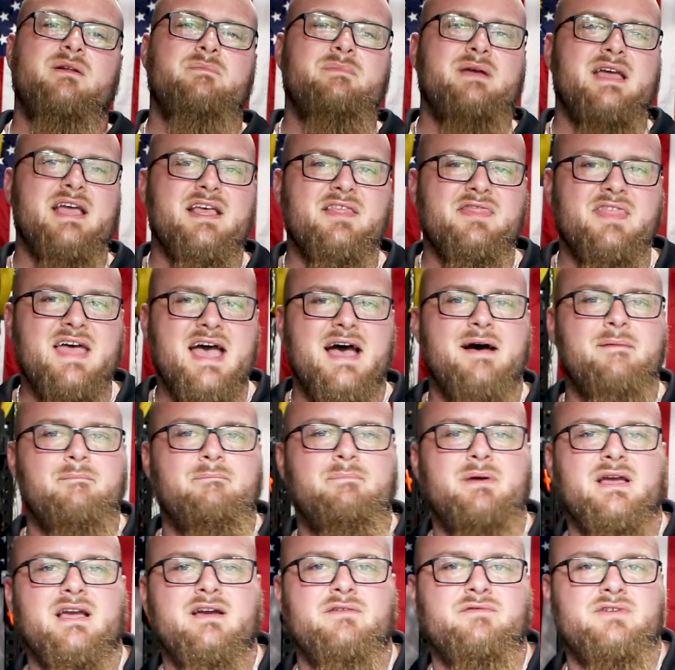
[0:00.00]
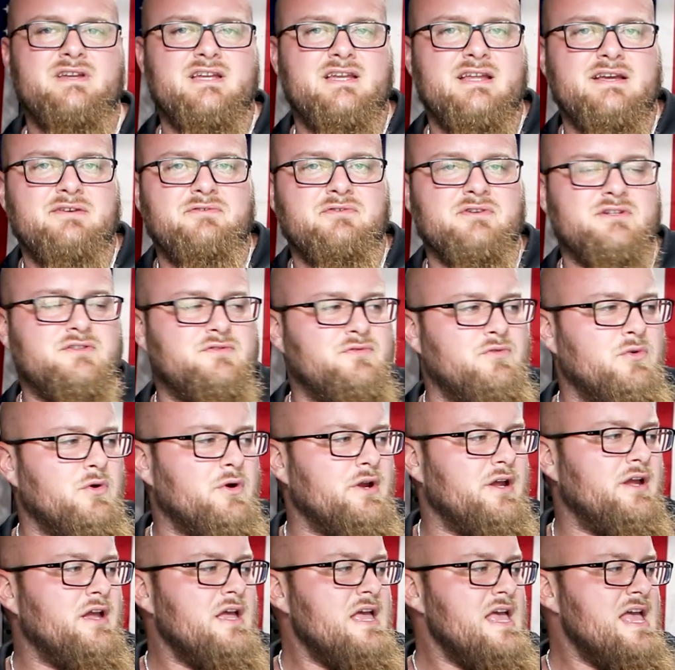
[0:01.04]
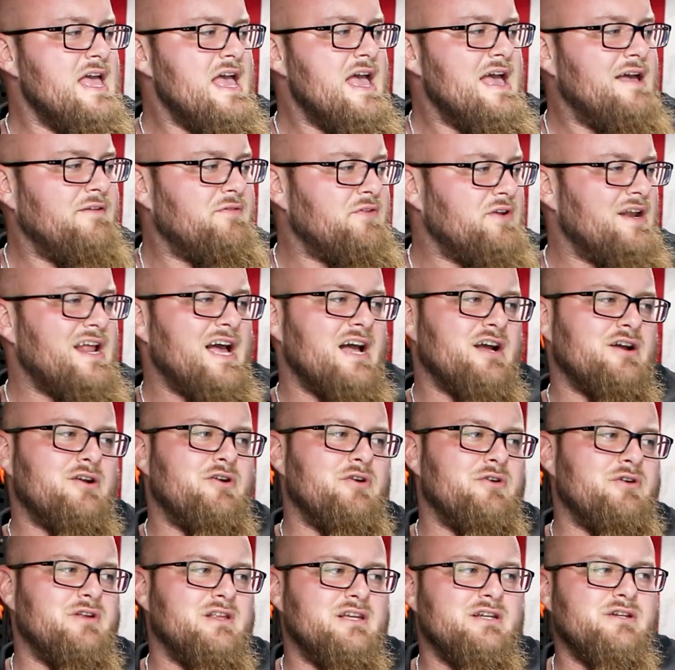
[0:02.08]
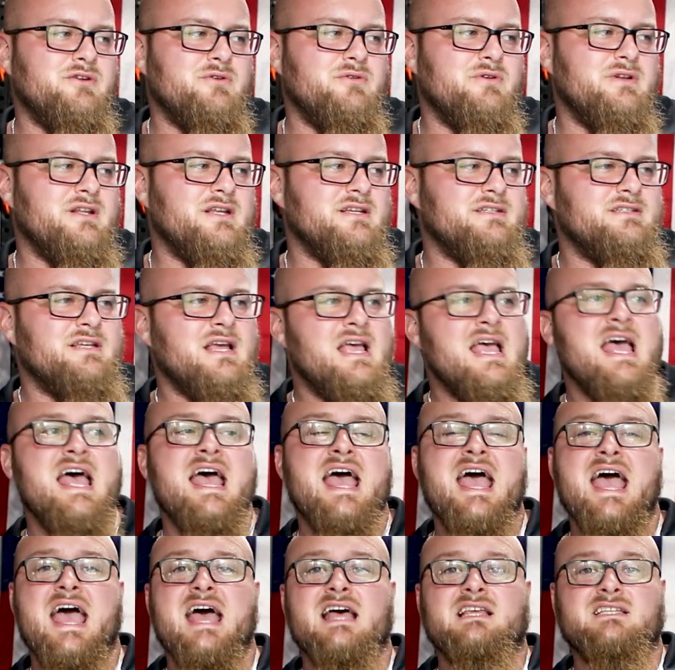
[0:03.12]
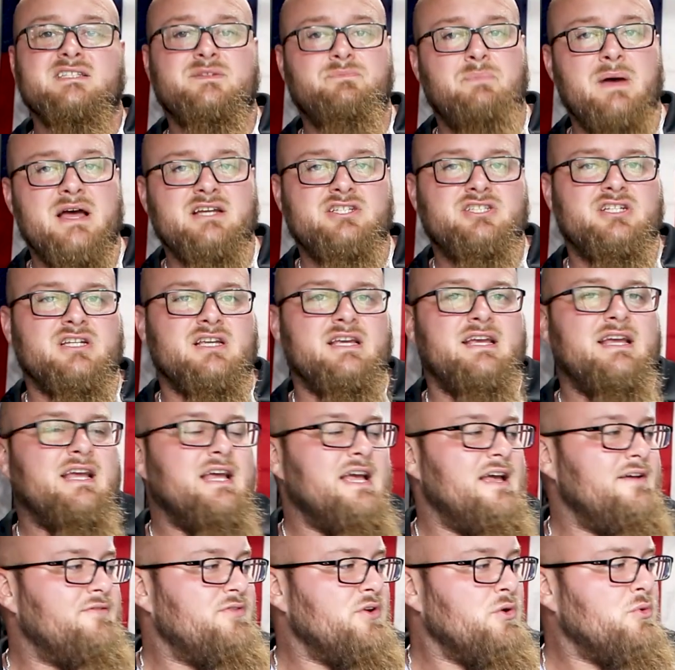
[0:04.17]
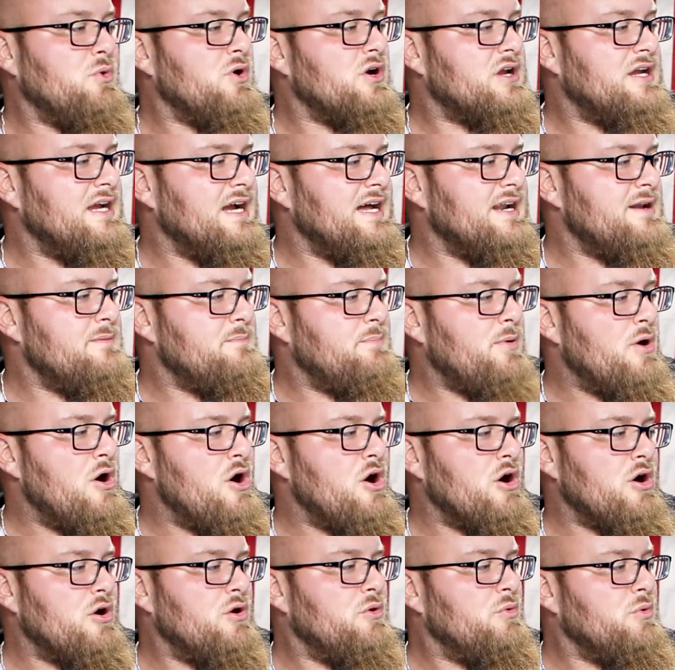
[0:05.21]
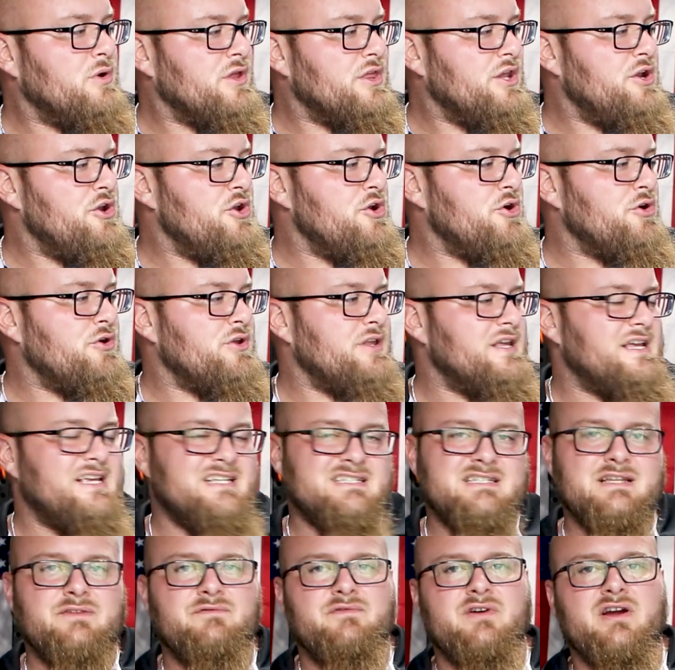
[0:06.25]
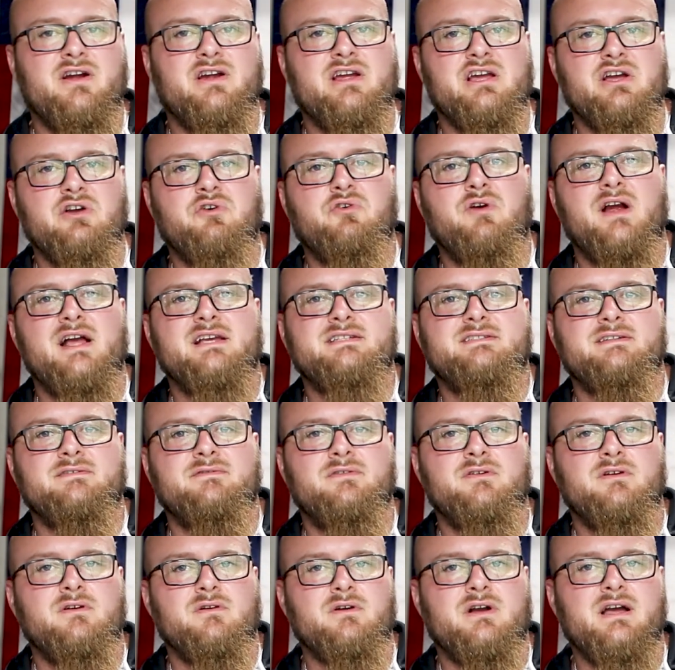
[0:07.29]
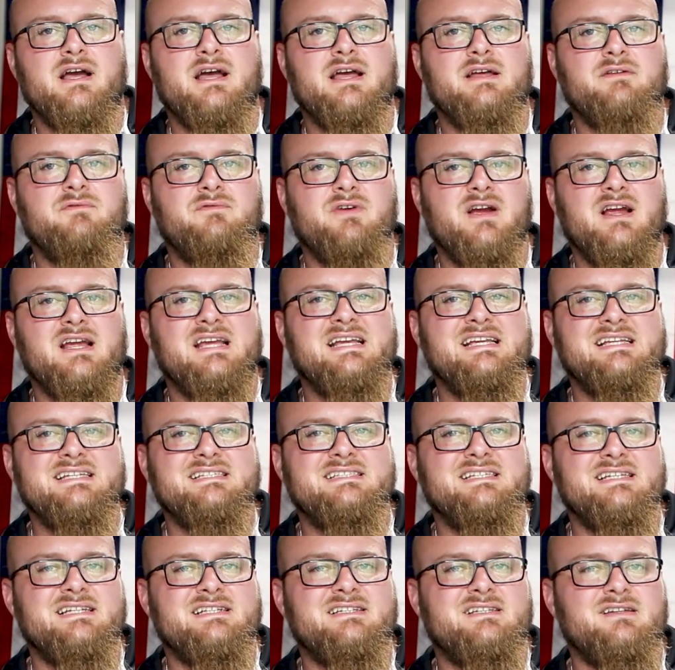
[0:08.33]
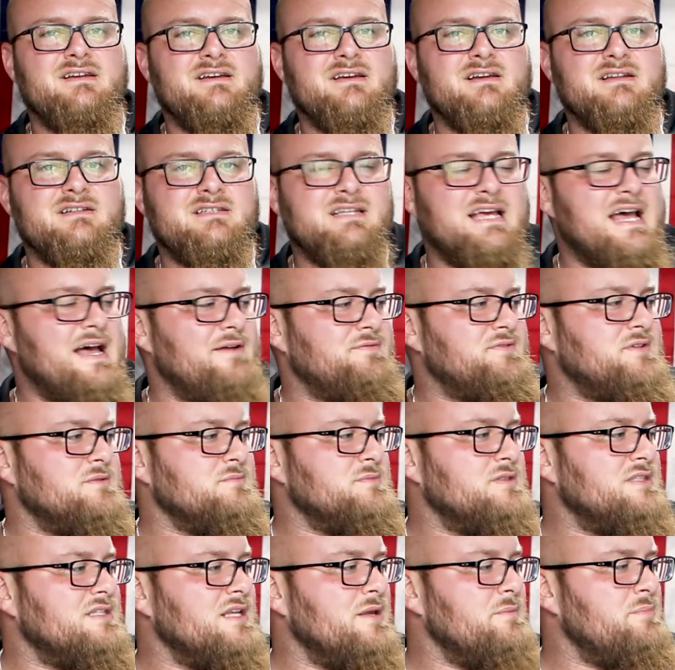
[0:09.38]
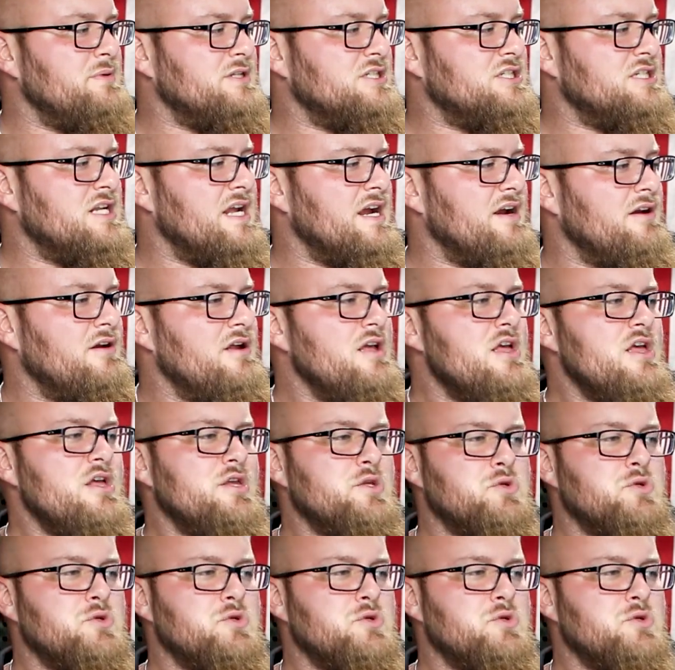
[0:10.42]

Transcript: going to make that big of a difference for you if you're not currently doing this especially if you're working on a bar where the knurling isn't very aggressive okay very easy to, to have some slippage there